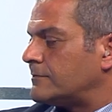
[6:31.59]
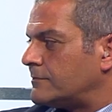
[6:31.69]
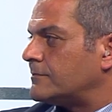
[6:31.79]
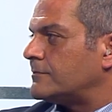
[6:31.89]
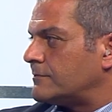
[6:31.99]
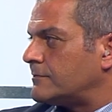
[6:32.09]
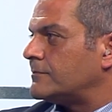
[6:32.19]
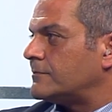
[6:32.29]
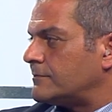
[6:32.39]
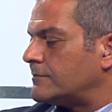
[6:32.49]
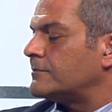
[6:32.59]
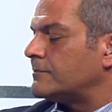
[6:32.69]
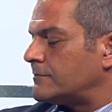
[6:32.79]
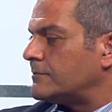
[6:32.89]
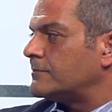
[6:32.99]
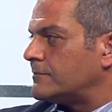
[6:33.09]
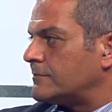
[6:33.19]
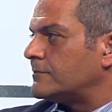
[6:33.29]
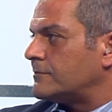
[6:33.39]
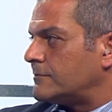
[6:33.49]
is over by all
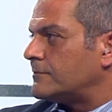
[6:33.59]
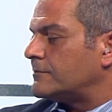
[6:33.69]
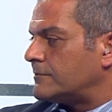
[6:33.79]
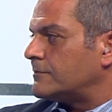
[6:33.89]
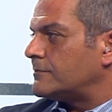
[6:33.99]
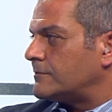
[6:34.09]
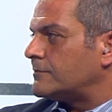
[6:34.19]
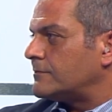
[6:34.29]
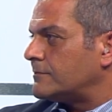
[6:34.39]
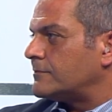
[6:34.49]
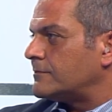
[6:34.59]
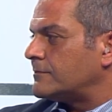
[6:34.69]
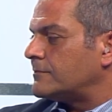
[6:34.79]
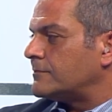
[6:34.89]
respected indicators.